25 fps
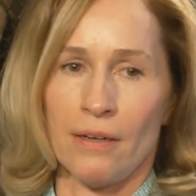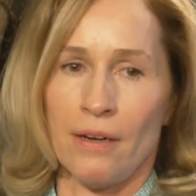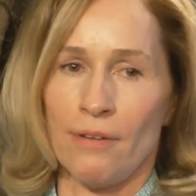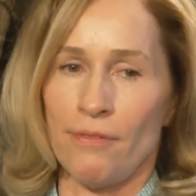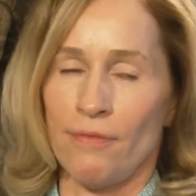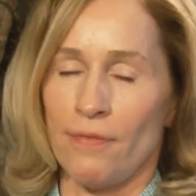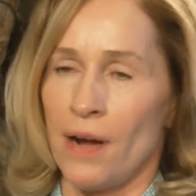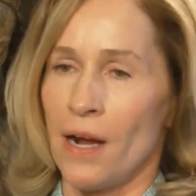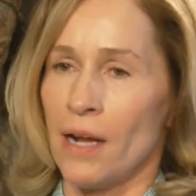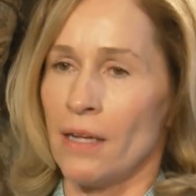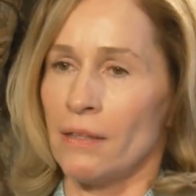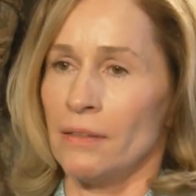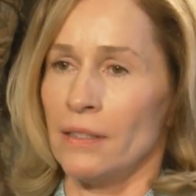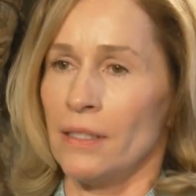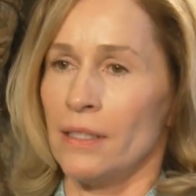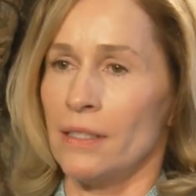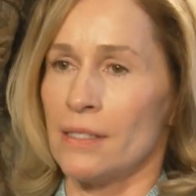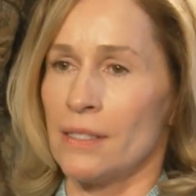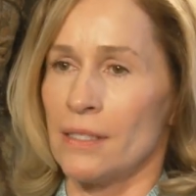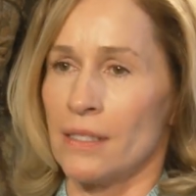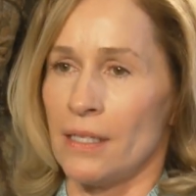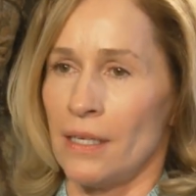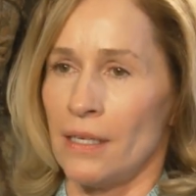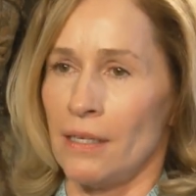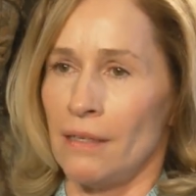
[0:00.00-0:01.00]
I finally
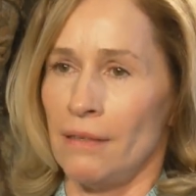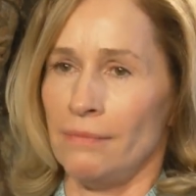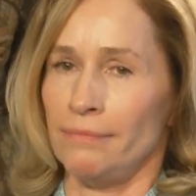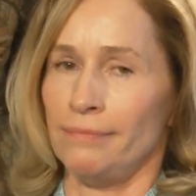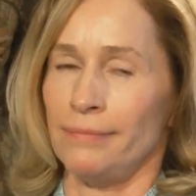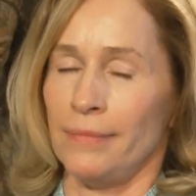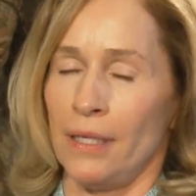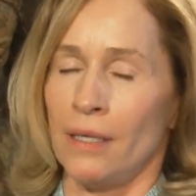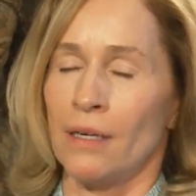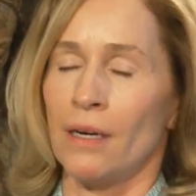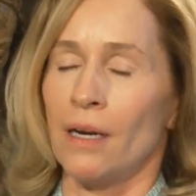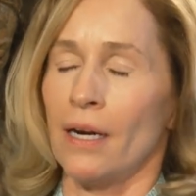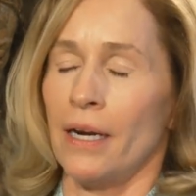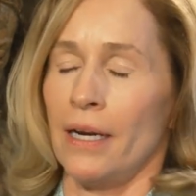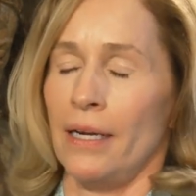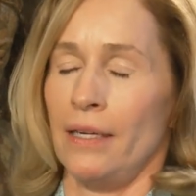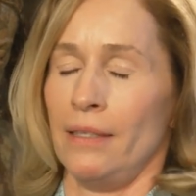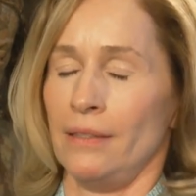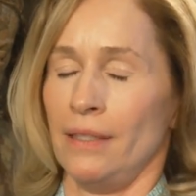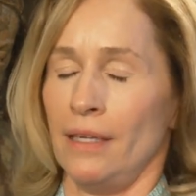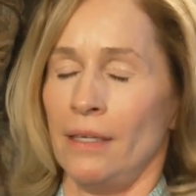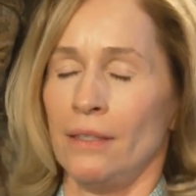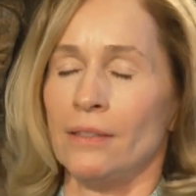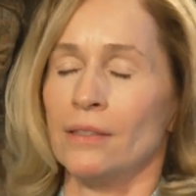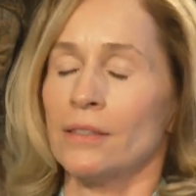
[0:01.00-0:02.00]
said, "All right,
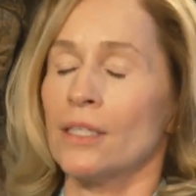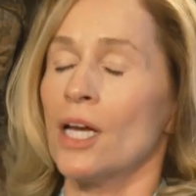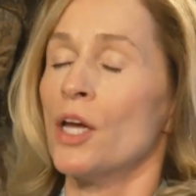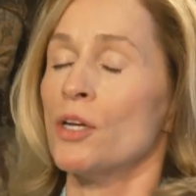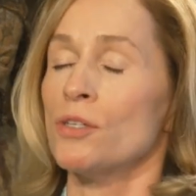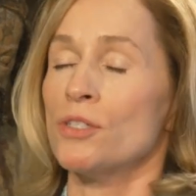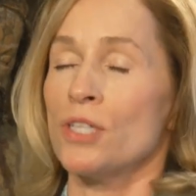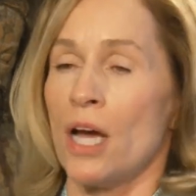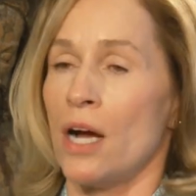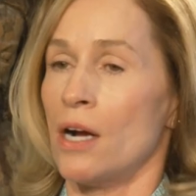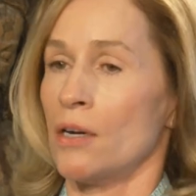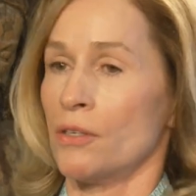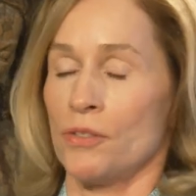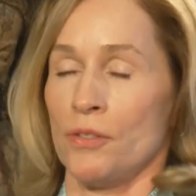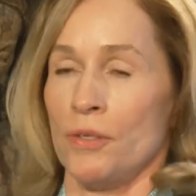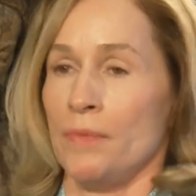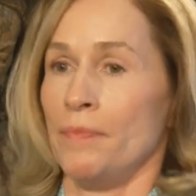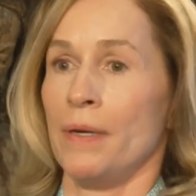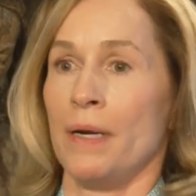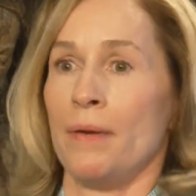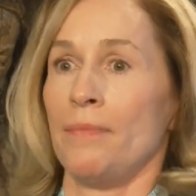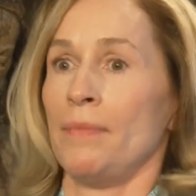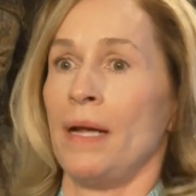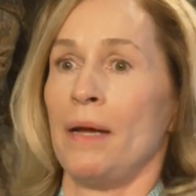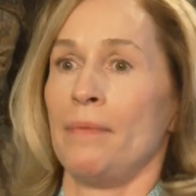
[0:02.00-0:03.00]
I'll go talk to him,
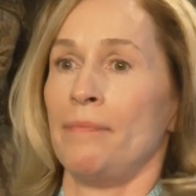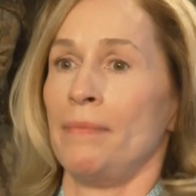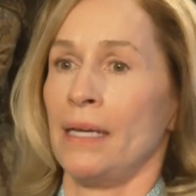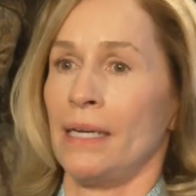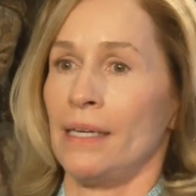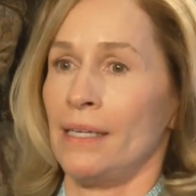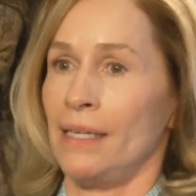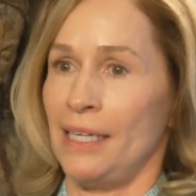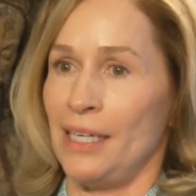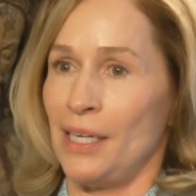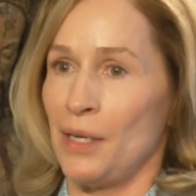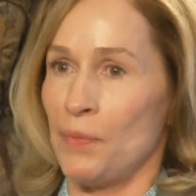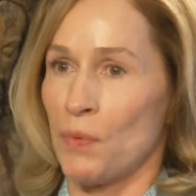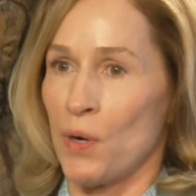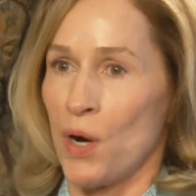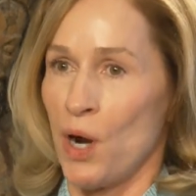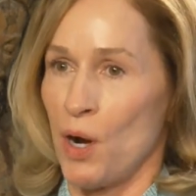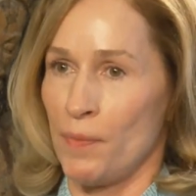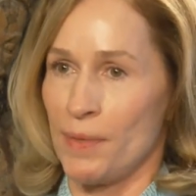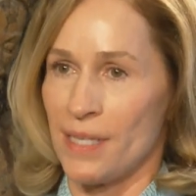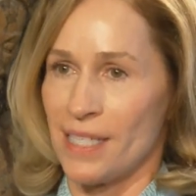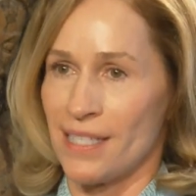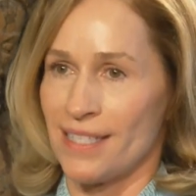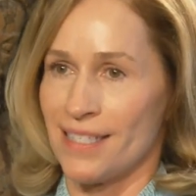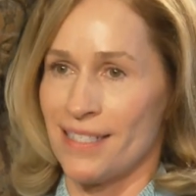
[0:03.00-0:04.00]
but I'm not making any
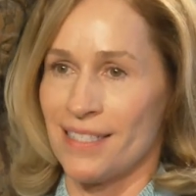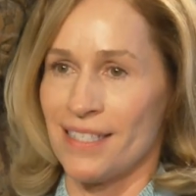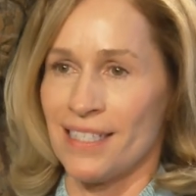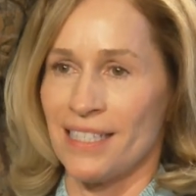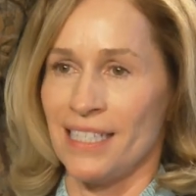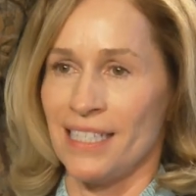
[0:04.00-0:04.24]
promises."